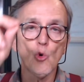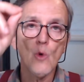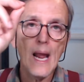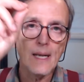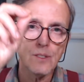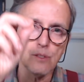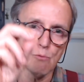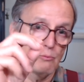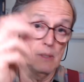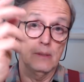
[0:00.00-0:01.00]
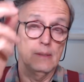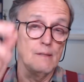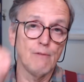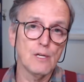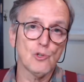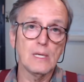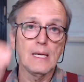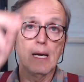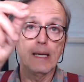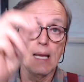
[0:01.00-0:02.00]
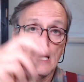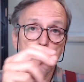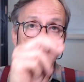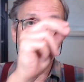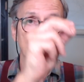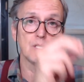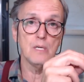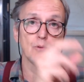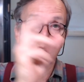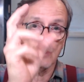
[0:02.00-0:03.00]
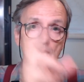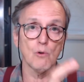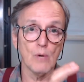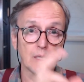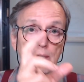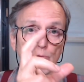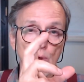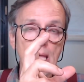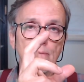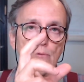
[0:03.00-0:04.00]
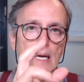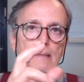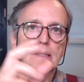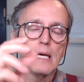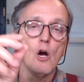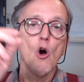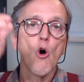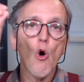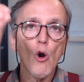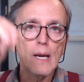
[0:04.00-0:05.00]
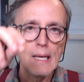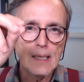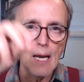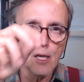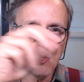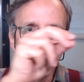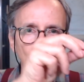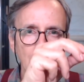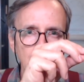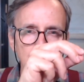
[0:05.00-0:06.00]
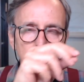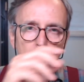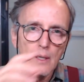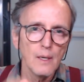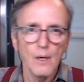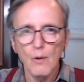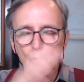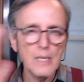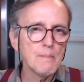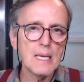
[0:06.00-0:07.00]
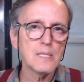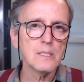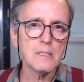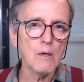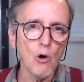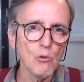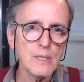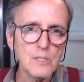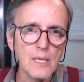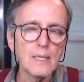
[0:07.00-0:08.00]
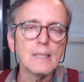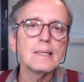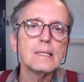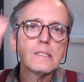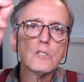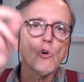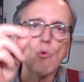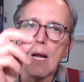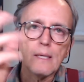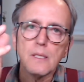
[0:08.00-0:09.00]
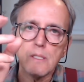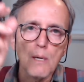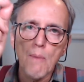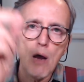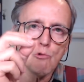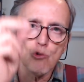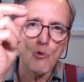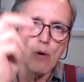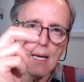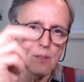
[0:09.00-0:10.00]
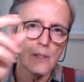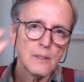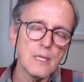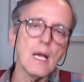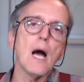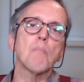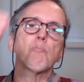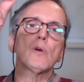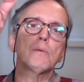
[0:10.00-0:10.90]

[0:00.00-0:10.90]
corrects with eventually an ABC, which is a corrective wave, right? Or it accumulates. We may always say that it's correcting, somehow it's correcting the